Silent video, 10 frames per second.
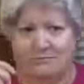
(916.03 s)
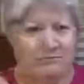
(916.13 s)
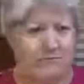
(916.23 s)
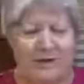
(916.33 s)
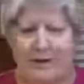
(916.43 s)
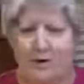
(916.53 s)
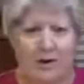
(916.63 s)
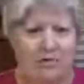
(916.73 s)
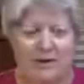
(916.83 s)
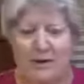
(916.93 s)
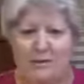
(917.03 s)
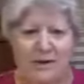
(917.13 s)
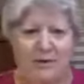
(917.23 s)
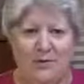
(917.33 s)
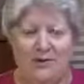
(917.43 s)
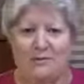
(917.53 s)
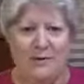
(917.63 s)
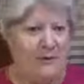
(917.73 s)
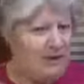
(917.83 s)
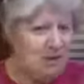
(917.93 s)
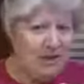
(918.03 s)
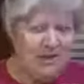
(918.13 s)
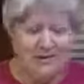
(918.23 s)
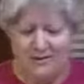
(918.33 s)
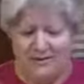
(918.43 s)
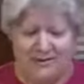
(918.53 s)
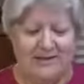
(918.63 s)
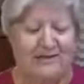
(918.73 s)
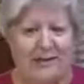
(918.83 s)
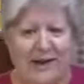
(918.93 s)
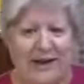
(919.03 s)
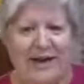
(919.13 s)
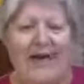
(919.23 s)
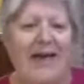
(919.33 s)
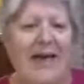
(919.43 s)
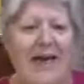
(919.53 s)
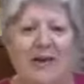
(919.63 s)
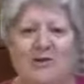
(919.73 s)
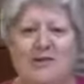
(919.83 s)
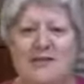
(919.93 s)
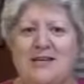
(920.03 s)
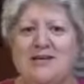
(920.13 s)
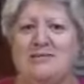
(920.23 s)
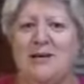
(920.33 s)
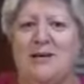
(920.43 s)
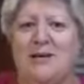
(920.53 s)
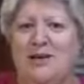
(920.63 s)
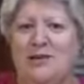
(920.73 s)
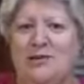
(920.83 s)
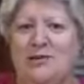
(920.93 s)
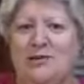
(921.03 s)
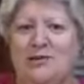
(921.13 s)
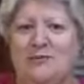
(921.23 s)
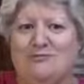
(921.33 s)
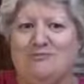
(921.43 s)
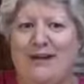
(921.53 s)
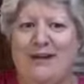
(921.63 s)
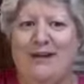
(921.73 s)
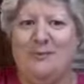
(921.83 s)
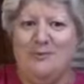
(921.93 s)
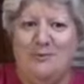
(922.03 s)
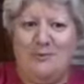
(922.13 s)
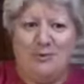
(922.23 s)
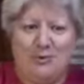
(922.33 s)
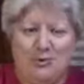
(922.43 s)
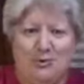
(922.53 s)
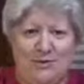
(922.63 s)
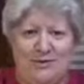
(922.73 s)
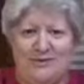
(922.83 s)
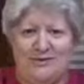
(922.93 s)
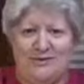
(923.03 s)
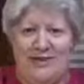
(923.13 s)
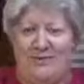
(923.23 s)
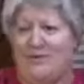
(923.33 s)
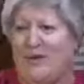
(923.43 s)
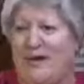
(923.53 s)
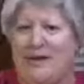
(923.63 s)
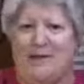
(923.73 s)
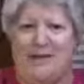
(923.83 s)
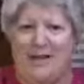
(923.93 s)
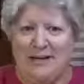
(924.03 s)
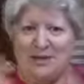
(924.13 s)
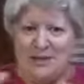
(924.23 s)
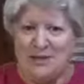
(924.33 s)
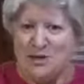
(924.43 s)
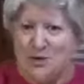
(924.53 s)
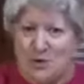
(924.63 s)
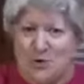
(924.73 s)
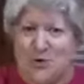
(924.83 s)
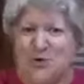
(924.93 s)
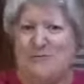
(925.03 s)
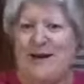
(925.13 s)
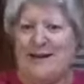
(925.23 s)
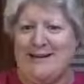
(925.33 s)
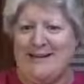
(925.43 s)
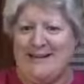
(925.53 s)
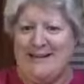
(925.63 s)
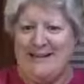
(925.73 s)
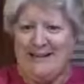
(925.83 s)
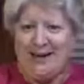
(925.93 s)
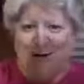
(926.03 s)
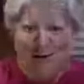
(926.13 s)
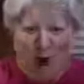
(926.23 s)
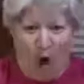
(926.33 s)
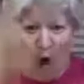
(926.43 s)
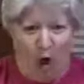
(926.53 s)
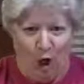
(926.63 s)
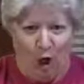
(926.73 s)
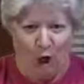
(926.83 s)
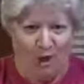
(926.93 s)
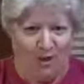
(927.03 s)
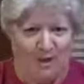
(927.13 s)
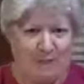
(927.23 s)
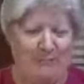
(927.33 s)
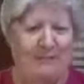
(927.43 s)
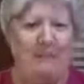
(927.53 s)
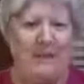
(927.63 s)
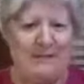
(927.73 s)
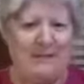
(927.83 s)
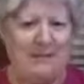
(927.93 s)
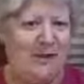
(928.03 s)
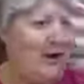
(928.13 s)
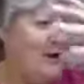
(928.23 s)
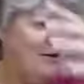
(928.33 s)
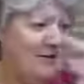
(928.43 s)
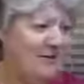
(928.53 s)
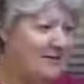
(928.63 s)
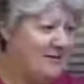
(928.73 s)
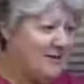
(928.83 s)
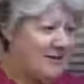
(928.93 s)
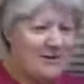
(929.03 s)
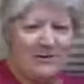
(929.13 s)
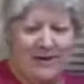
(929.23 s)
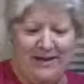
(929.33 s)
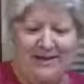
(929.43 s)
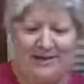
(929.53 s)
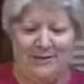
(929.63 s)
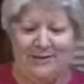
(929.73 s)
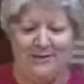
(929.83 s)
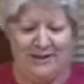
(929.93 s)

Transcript: we need a welcoming committee and all this. We're being chased, and they said okay. And you see this big, huge helicopter one with the two rotors come in, and it's got this huge magnet underneath, and it goes clunk on top and picks up the car and takes it away. And that was